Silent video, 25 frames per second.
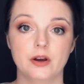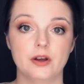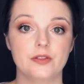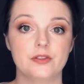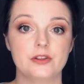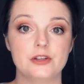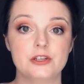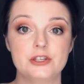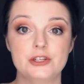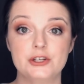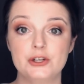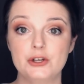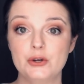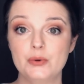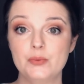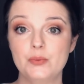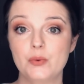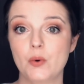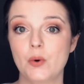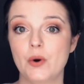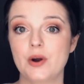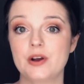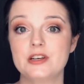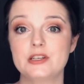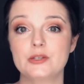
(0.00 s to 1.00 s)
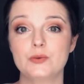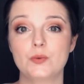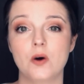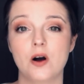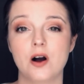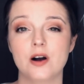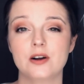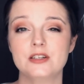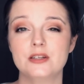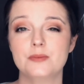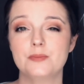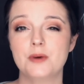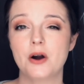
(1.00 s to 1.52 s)
The two boys
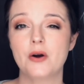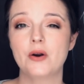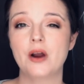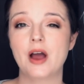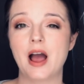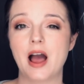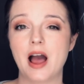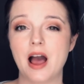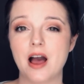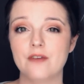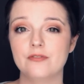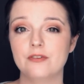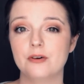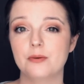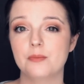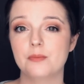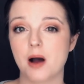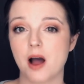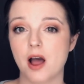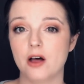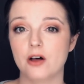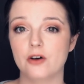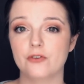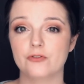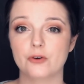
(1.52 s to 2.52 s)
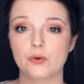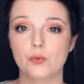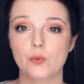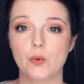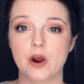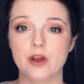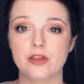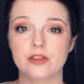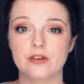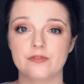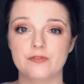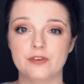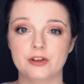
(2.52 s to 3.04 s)
walked about half a mile from
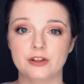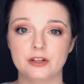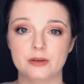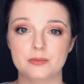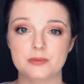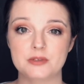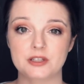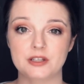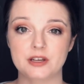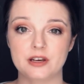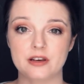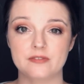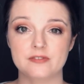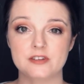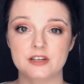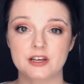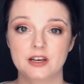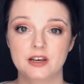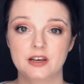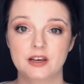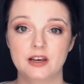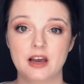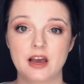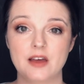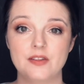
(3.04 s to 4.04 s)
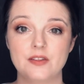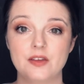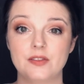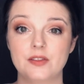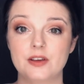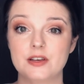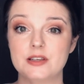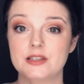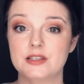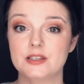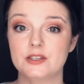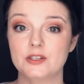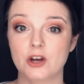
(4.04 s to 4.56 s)
where the Phillips lived, and then they
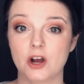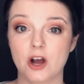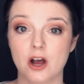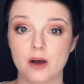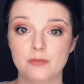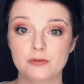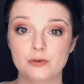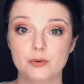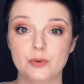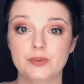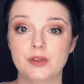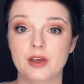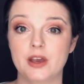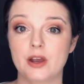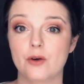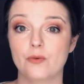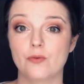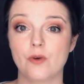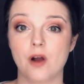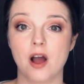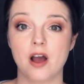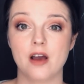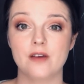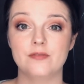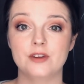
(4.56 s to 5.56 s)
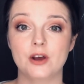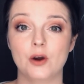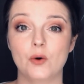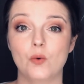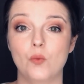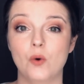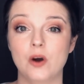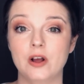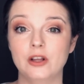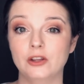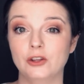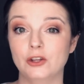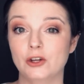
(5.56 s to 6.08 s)
stopped when they arrived at
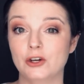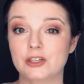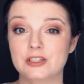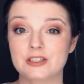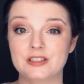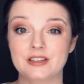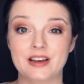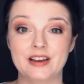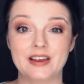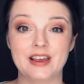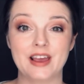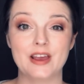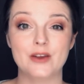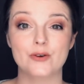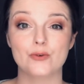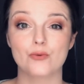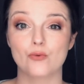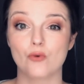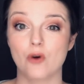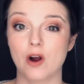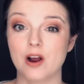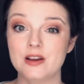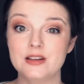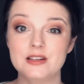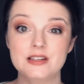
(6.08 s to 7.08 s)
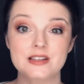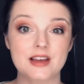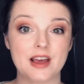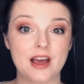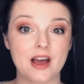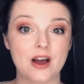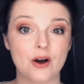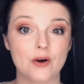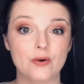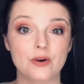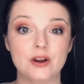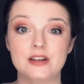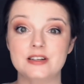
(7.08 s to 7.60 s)
what looked like a
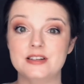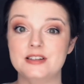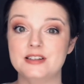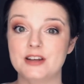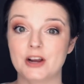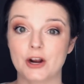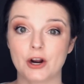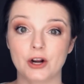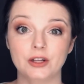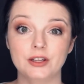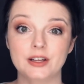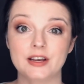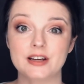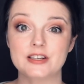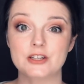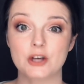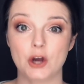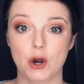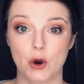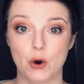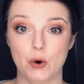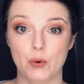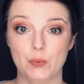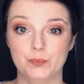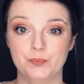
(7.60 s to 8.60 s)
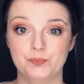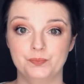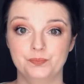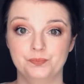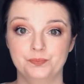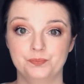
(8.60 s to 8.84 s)
rundown, derelict home.